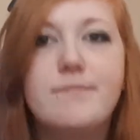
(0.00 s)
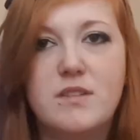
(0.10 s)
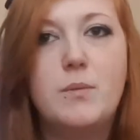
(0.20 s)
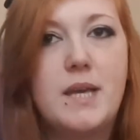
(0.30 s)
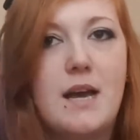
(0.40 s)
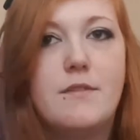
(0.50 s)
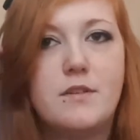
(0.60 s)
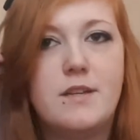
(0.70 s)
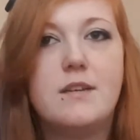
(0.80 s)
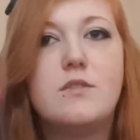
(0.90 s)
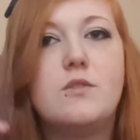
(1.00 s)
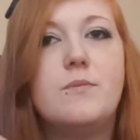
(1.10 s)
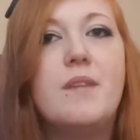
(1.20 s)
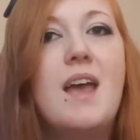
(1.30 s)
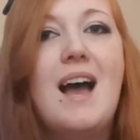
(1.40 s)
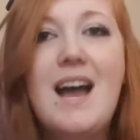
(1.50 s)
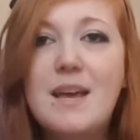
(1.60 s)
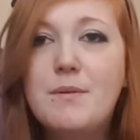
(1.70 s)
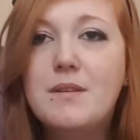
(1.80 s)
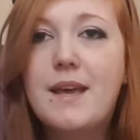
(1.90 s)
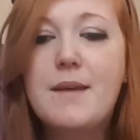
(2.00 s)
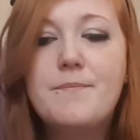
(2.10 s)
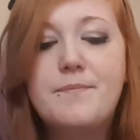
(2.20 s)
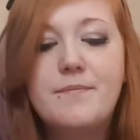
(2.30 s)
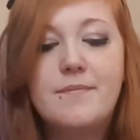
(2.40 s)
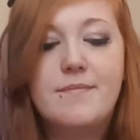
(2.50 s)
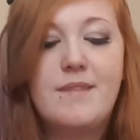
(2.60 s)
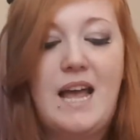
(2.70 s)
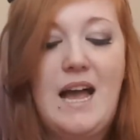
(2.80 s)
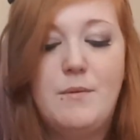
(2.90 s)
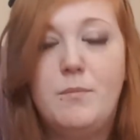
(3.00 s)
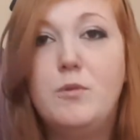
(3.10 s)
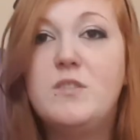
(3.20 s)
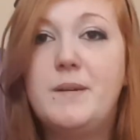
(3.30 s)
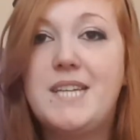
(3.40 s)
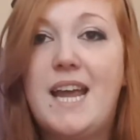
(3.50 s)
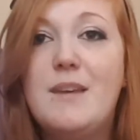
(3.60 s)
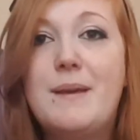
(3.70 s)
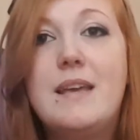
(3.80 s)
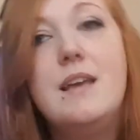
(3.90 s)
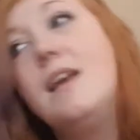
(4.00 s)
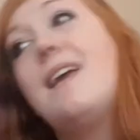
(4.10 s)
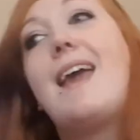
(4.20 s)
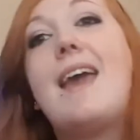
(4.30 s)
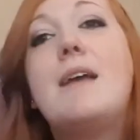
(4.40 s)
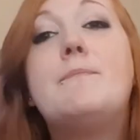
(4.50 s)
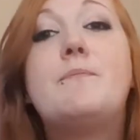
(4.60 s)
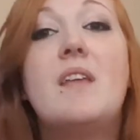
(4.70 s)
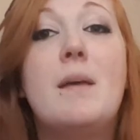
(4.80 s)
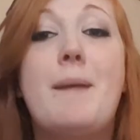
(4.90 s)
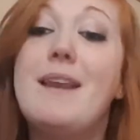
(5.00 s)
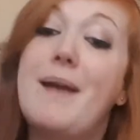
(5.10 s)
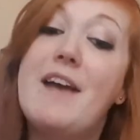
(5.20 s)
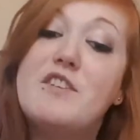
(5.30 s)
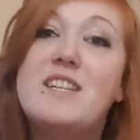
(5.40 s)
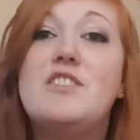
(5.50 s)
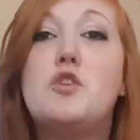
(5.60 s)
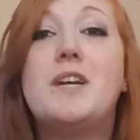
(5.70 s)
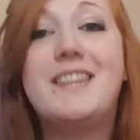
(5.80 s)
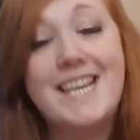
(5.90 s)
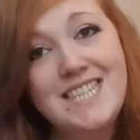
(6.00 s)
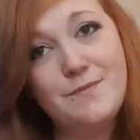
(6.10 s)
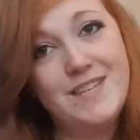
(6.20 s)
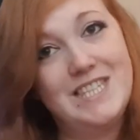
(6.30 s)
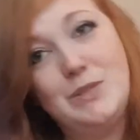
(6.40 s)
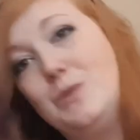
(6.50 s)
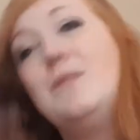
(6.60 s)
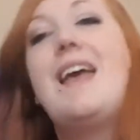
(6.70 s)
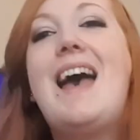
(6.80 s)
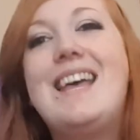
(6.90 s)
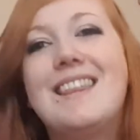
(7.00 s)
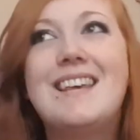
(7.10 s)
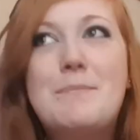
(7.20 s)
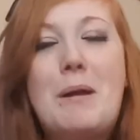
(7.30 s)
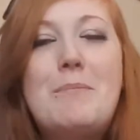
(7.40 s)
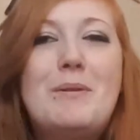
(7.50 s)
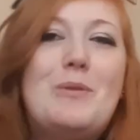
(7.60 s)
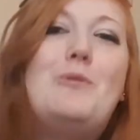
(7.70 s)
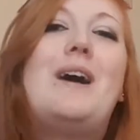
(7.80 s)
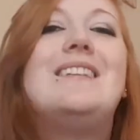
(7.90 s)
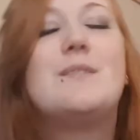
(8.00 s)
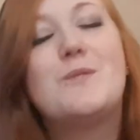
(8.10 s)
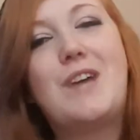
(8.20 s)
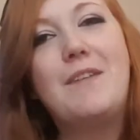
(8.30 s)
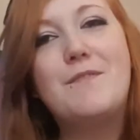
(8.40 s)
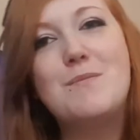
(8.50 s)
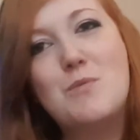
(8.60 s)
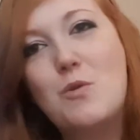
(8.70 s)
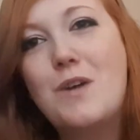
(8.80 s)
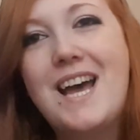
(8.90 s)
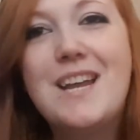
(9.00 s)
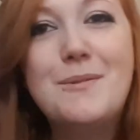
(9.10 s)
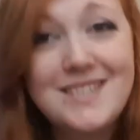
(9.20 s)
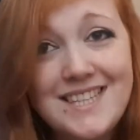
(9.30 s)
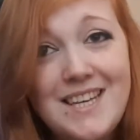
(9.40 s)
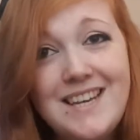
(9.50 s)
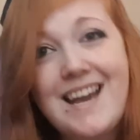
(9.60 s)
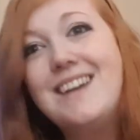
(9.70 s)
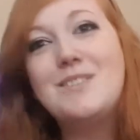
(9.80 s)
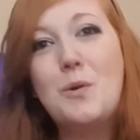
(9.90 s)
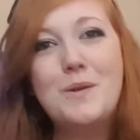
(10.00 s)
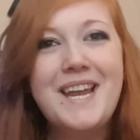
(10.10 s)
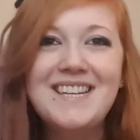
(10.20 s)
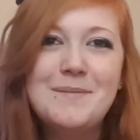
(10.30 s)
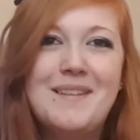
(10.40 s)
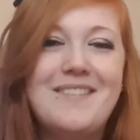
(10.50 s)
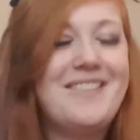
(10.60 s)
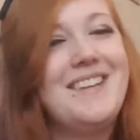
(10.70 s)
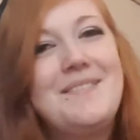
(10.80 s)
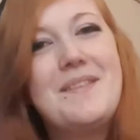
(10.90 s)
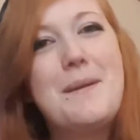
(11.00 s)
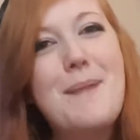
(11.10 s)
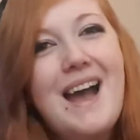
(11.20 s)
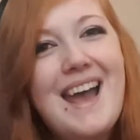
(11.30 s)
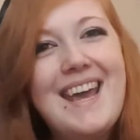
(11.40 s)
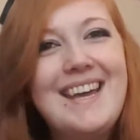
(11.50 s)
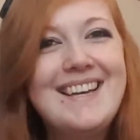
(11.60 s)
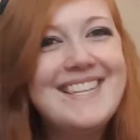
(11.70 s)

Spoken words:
the week after that, so I will post about it anyway. But anyway, if you've enjoyed this video, hit the like button below and subscribe for more, and I will see you guys all next month. Bye!